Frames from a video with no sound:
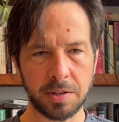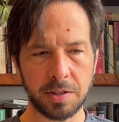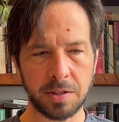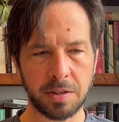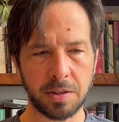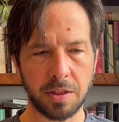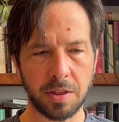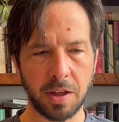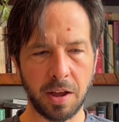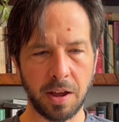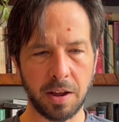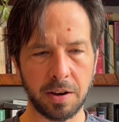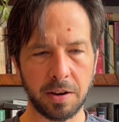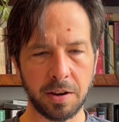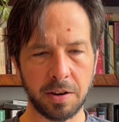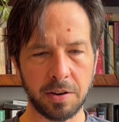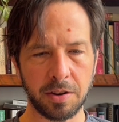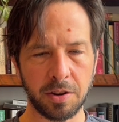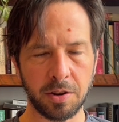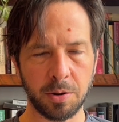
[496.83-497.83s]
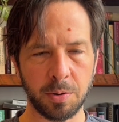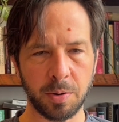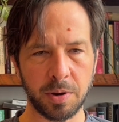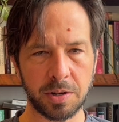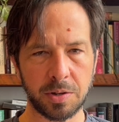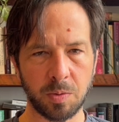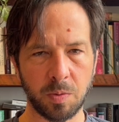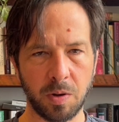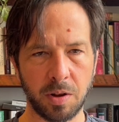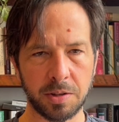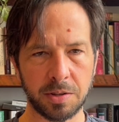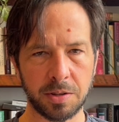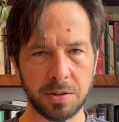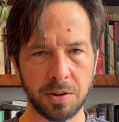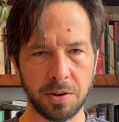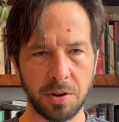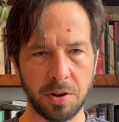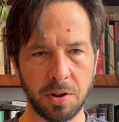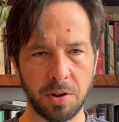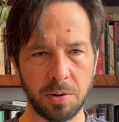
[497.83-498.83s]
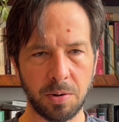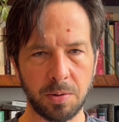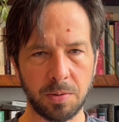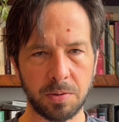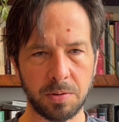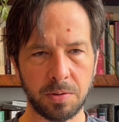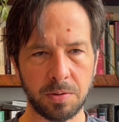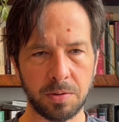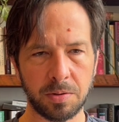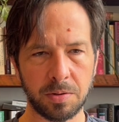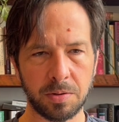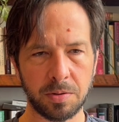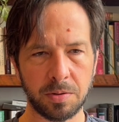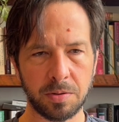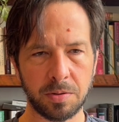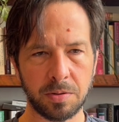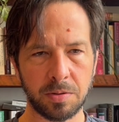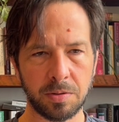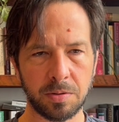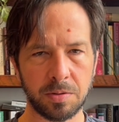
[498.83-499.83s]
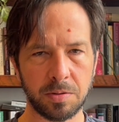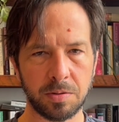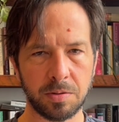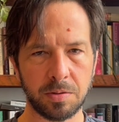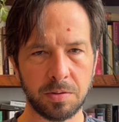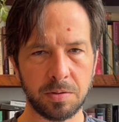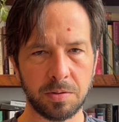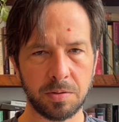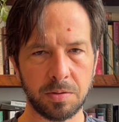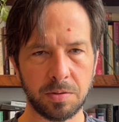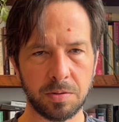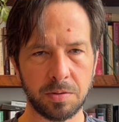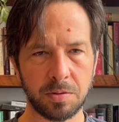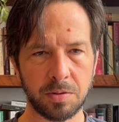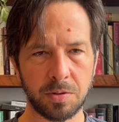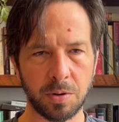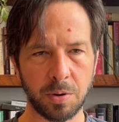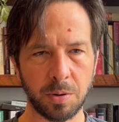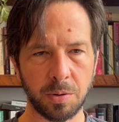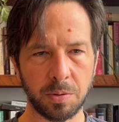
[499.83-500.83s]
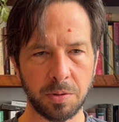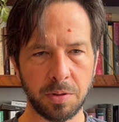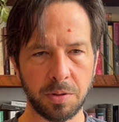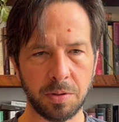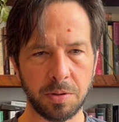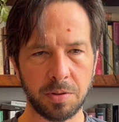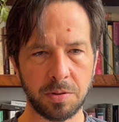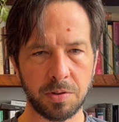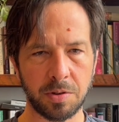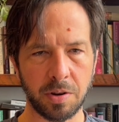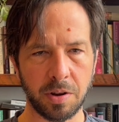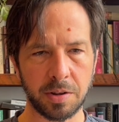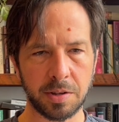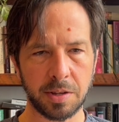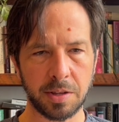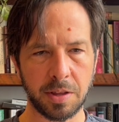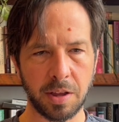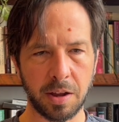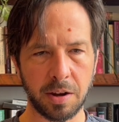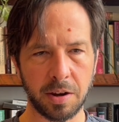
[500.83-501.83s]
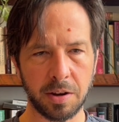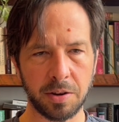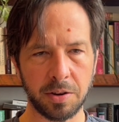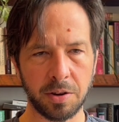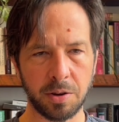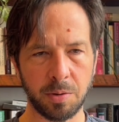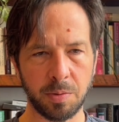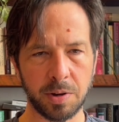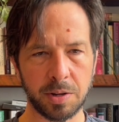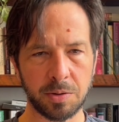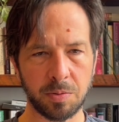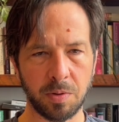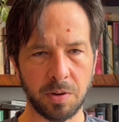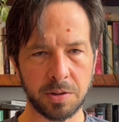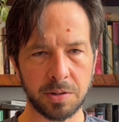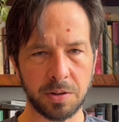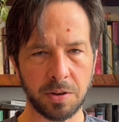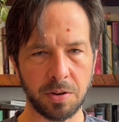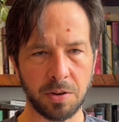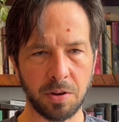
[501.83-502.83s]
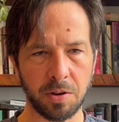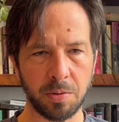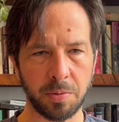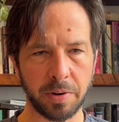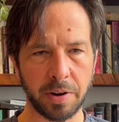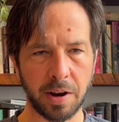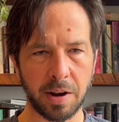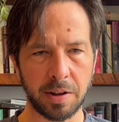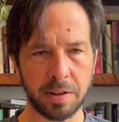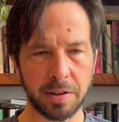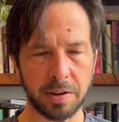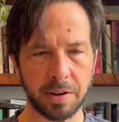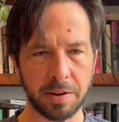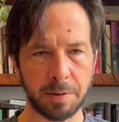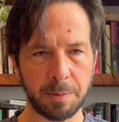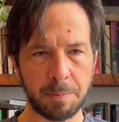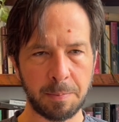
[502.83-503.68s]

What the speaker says: that in you which wants to know truth. Trust that in you which wants to know reality.